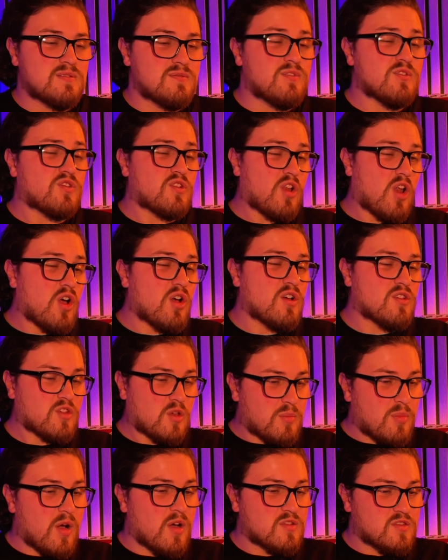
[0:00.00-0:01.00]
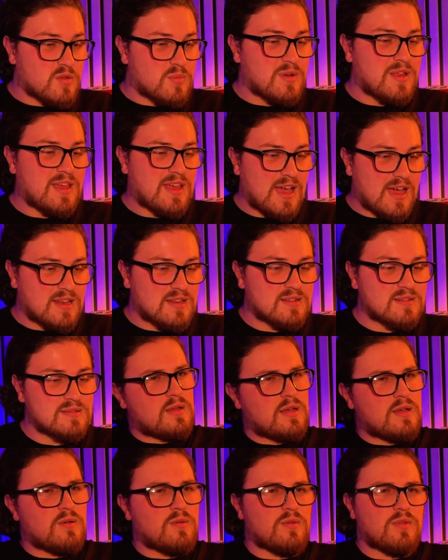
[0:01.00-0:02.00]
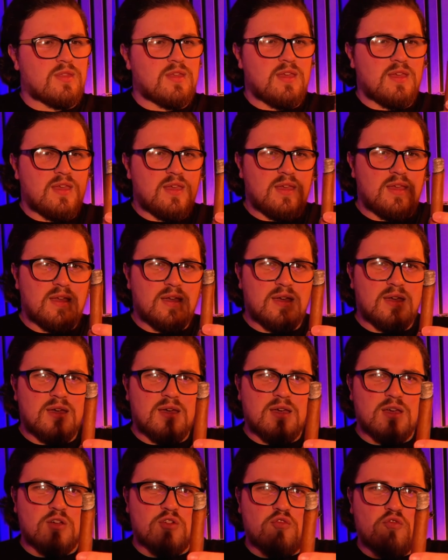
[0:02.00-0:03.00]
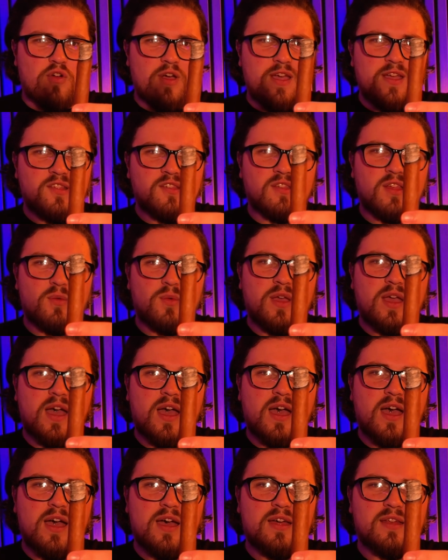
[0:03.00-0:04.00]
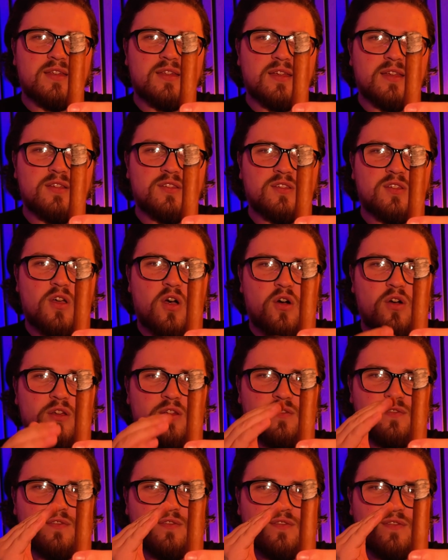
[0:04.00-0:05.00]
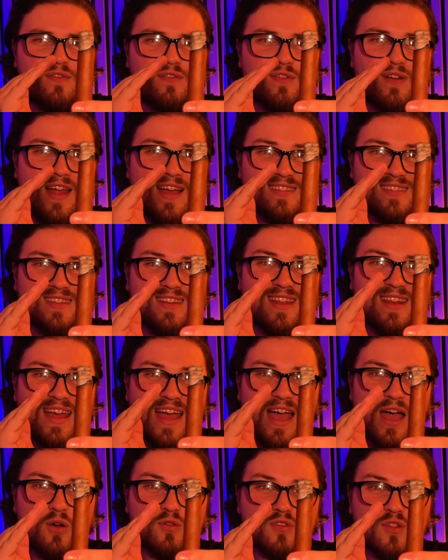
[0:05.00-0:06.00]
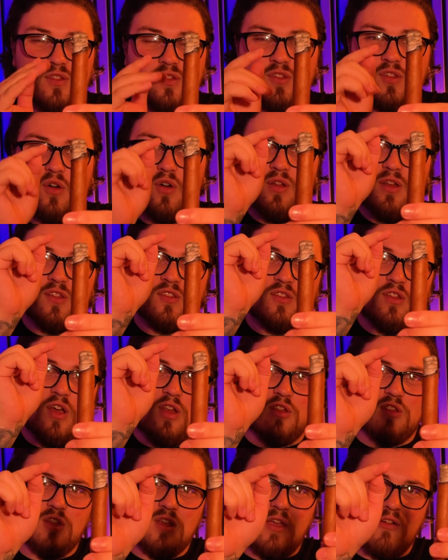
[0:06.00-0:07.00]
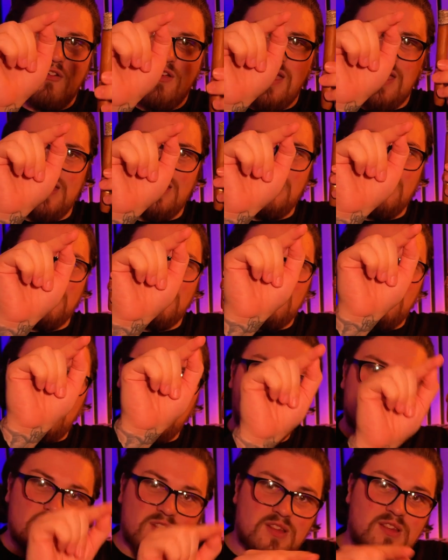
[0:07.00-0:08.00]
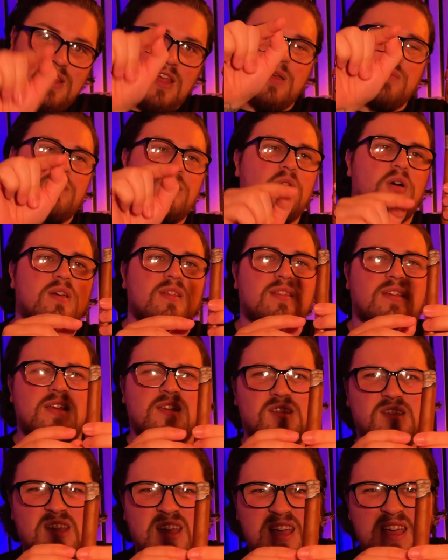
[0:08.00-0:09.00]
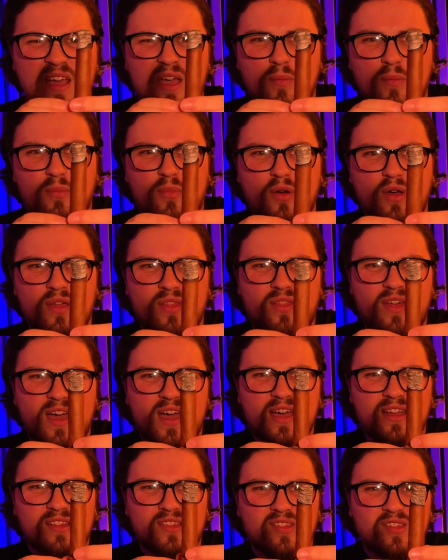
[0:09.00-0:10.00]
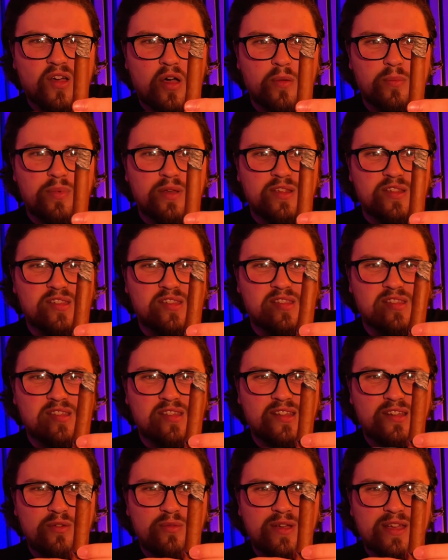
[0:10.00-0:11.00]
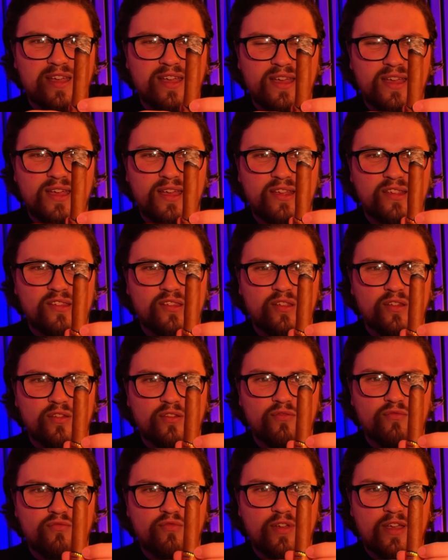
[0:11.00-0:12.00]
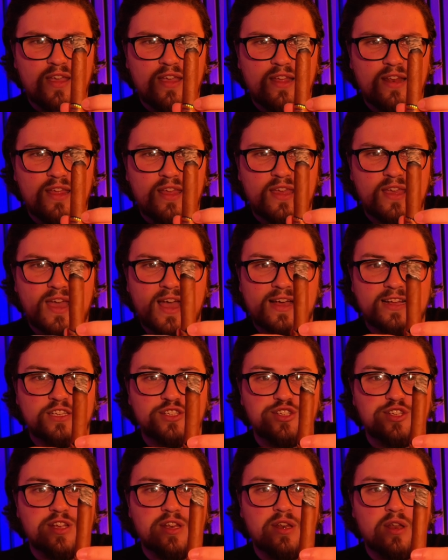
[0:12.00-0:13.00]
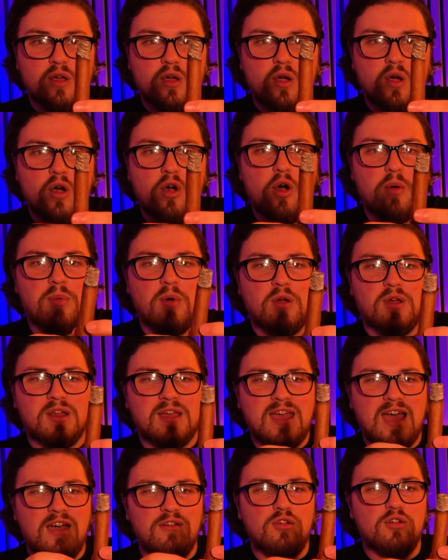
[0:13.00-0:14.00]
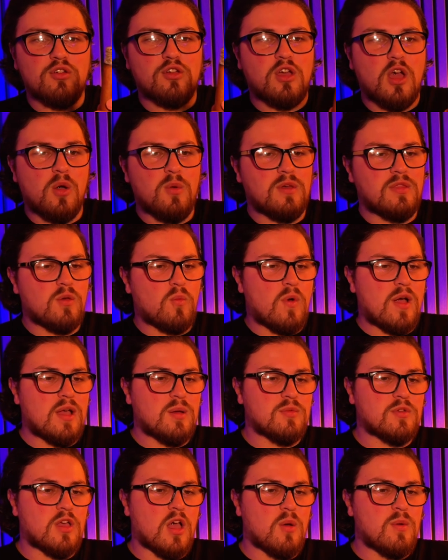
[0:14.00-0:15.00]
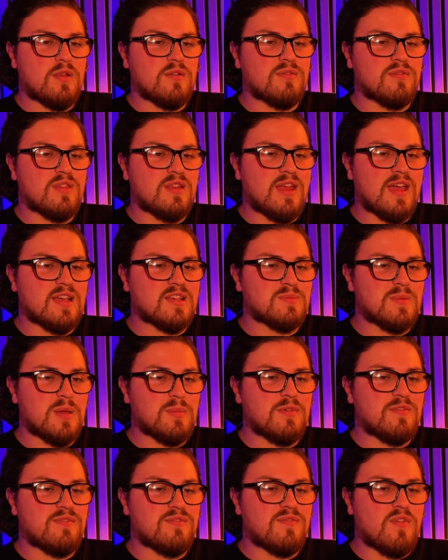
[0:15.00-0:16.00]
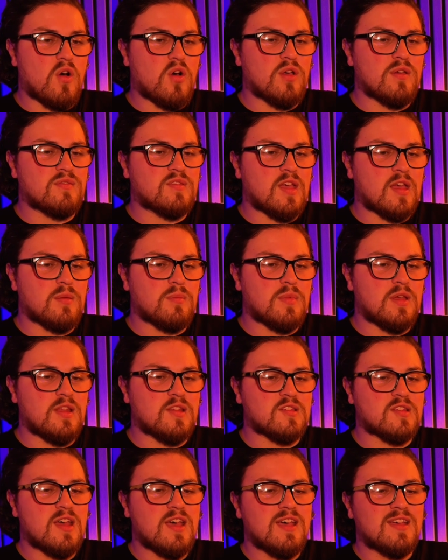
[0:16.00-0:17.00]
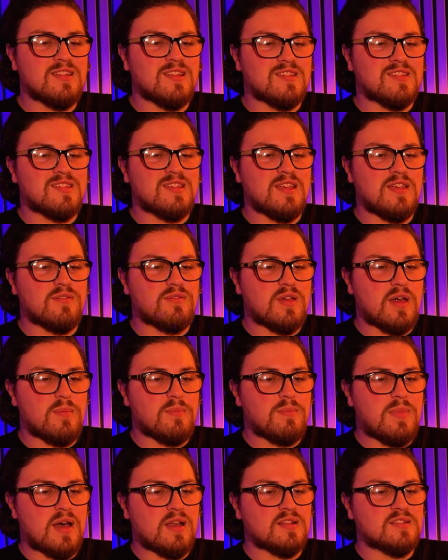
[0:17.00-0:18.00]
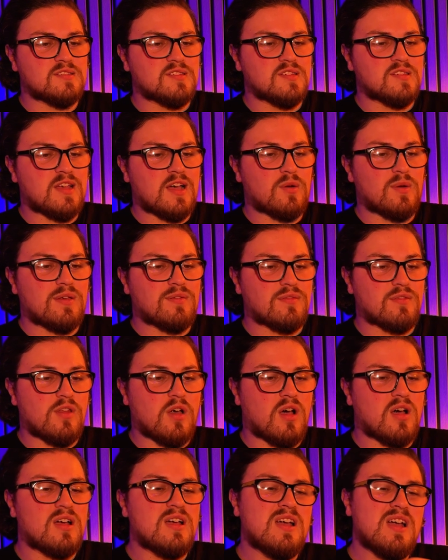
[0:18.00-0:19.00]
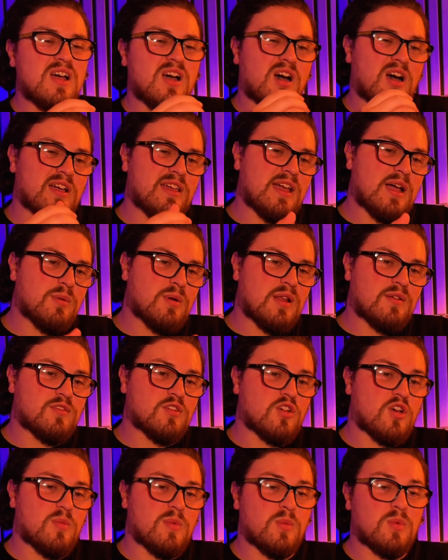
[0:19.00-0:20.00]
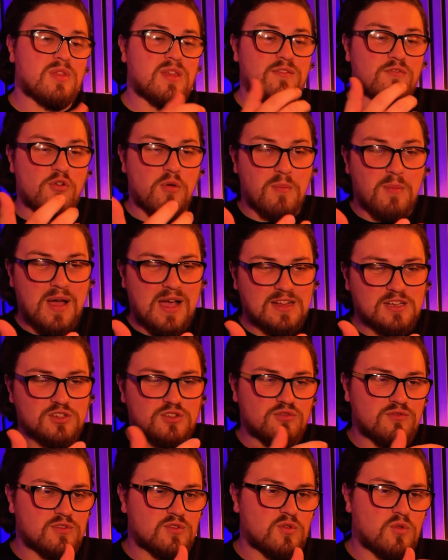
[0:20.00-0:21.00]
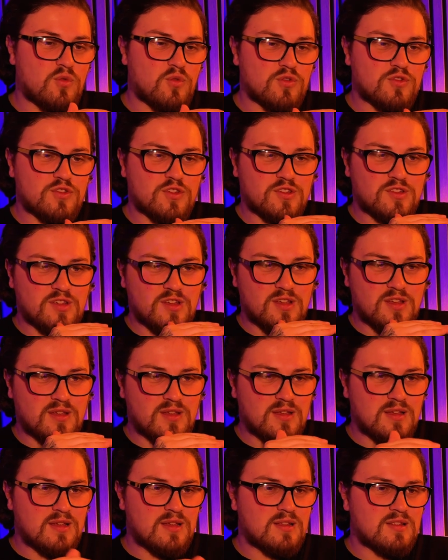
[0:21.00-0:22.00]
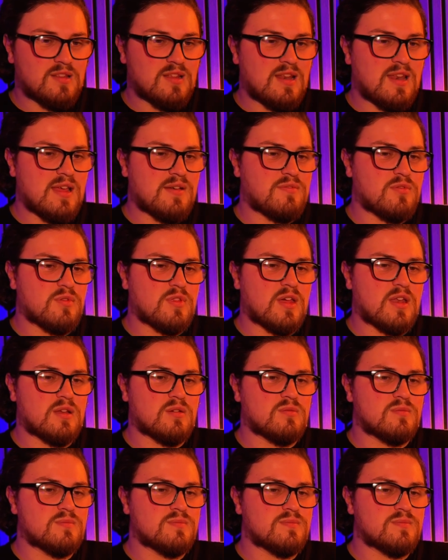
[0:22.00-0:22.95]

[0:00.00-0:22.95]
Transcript: for as long as I possibly can. Now, the crater that we had is kind of flattening out on the side. It's not creating this huge dip like this, but that top bit still isn't really catching up. I'm going to carry on going the way I'm going for the next maybe 5-10 minutes to see if that balances out. If not, I am going to have to come in with either a match or a torch just to level that out.